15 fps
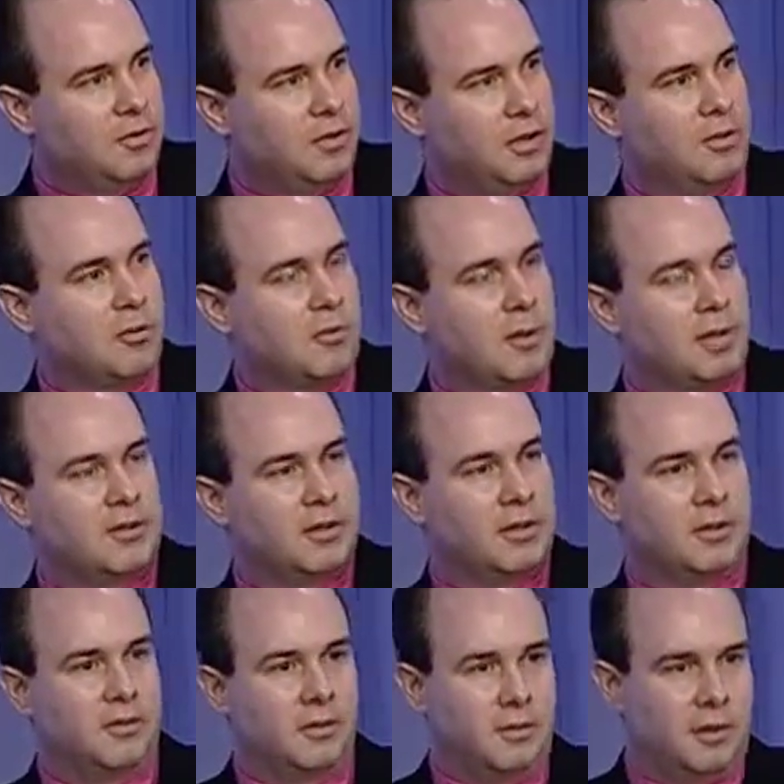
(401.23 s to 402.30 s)

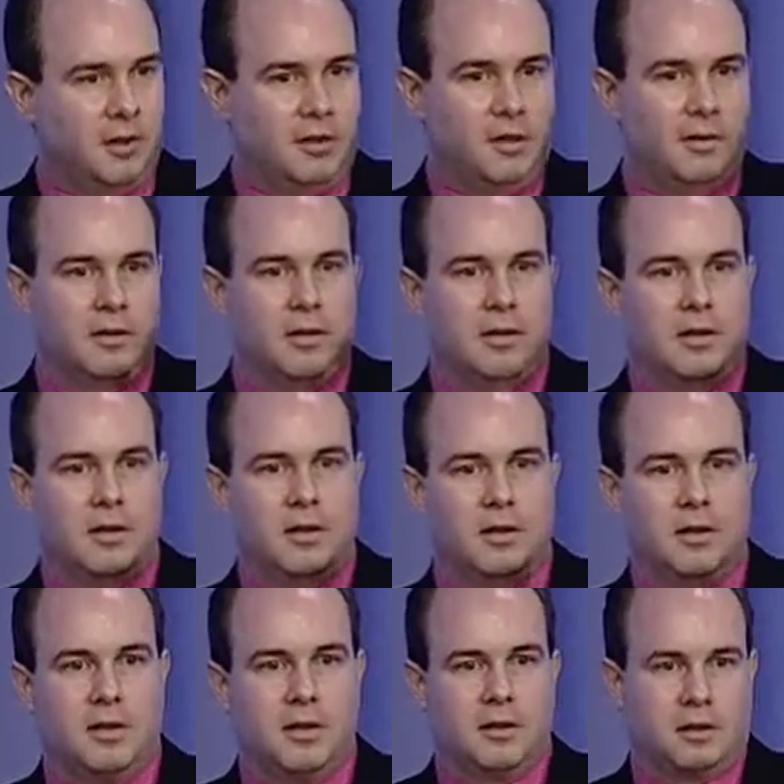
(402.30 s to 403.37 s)
incrementally so that
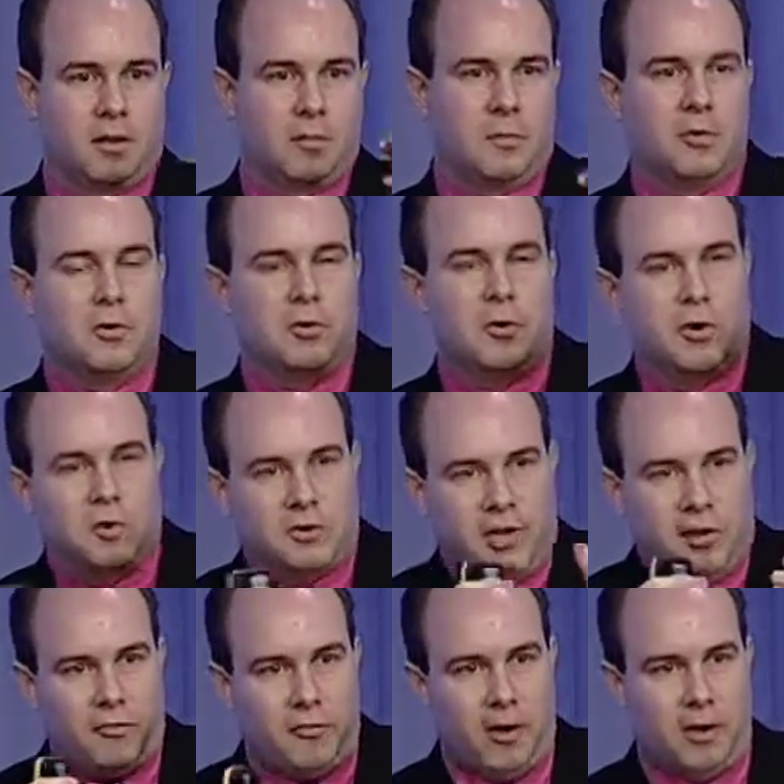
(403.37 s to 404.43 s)
the computer knows
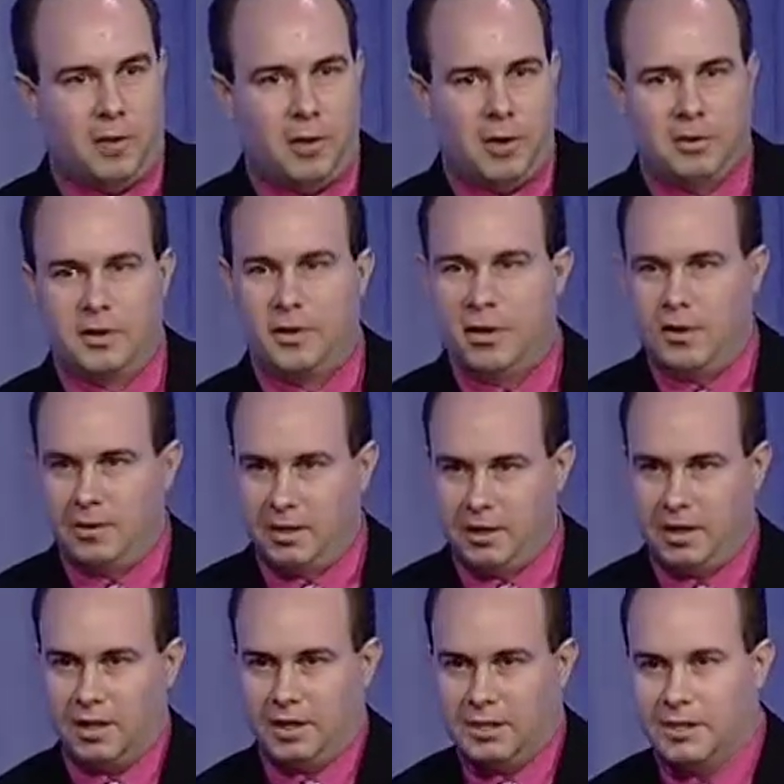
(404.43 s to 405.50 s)
how far apart they are and
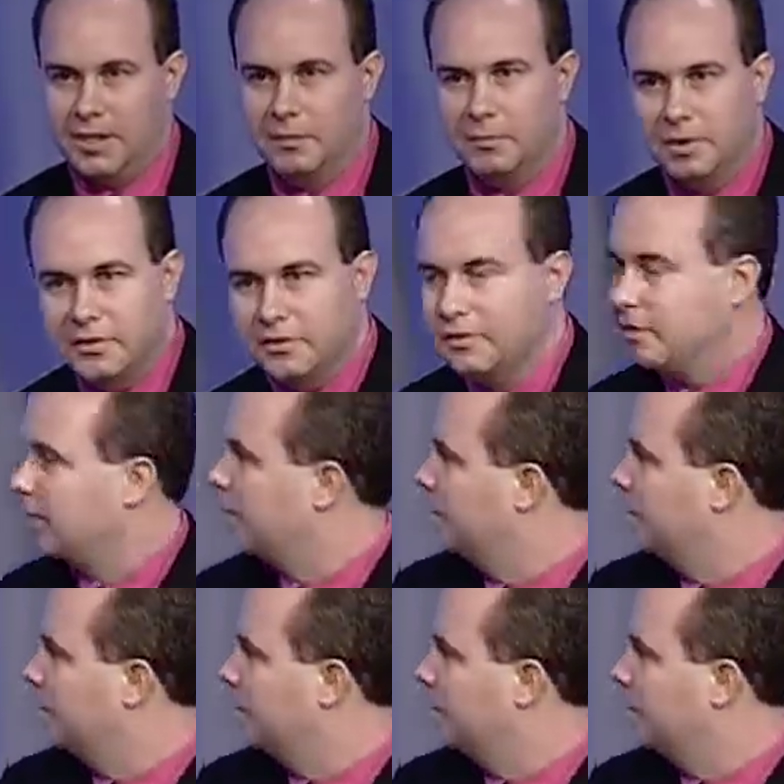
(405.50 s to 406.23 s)
can get a seamless